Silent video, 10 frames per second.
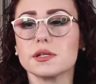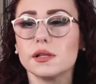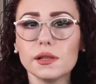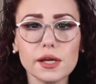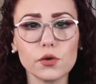
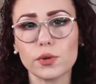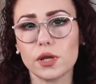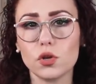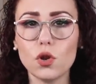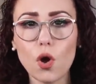literally
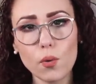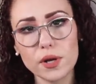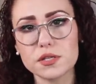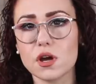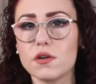no one
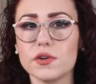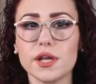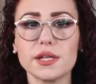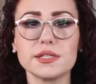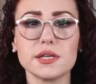has covered
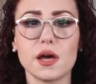it.